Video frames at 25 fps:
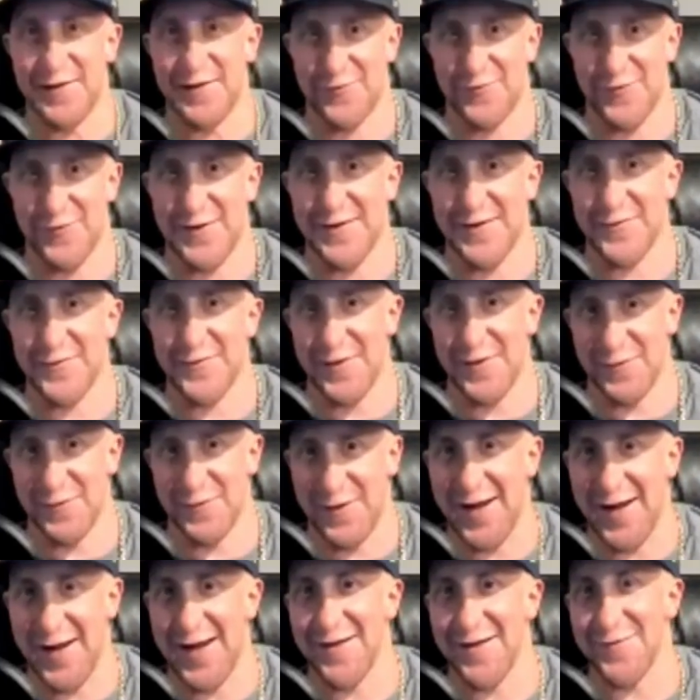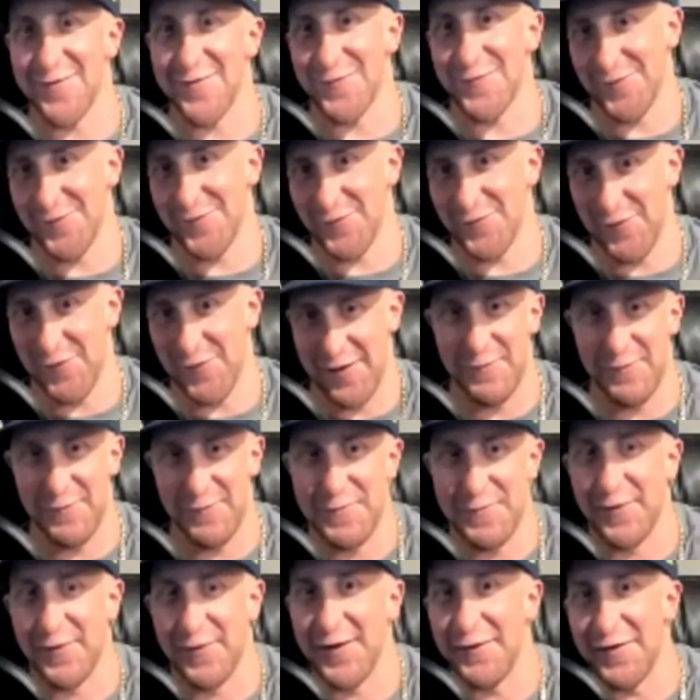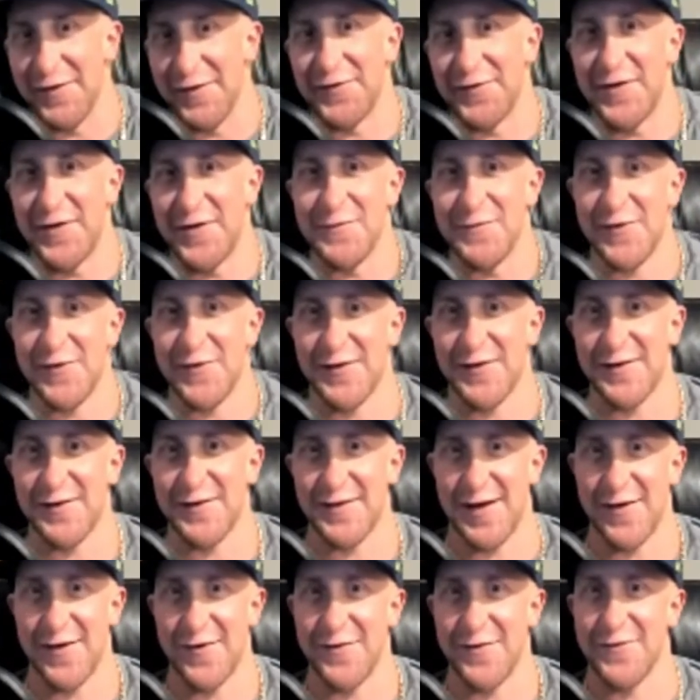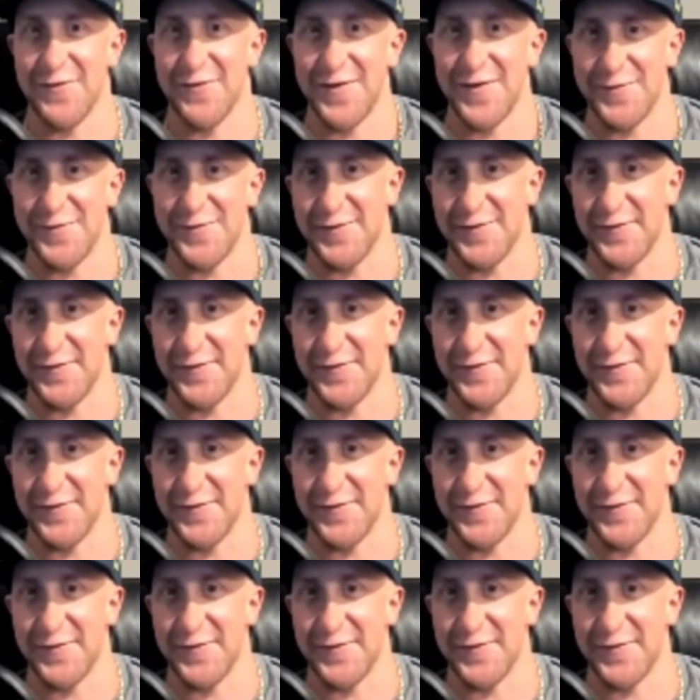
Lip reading: three, one of my aunt, one of the people I would dream to sit down